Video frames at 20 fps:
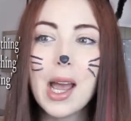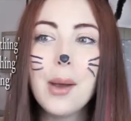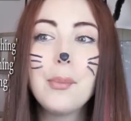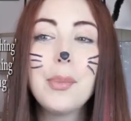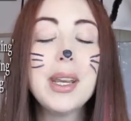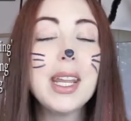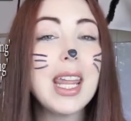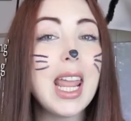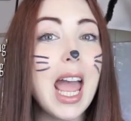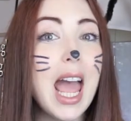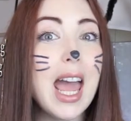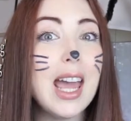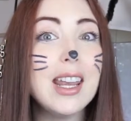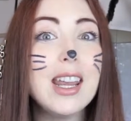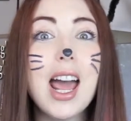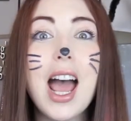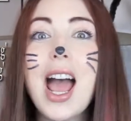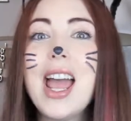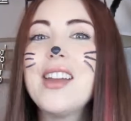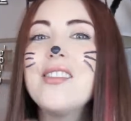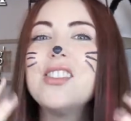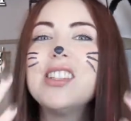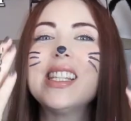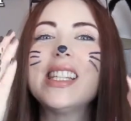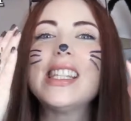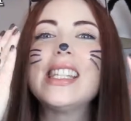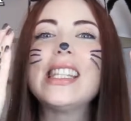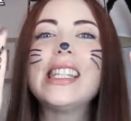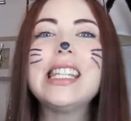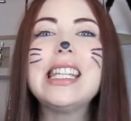but again, I haven't
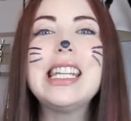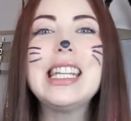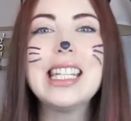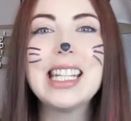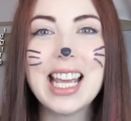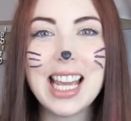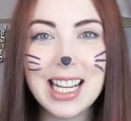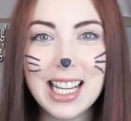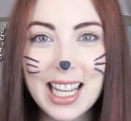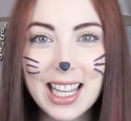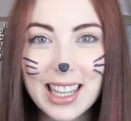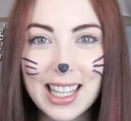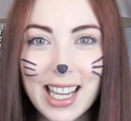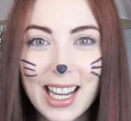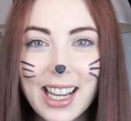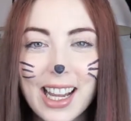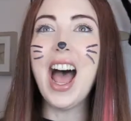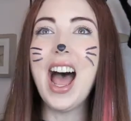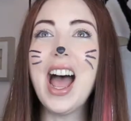seen anything.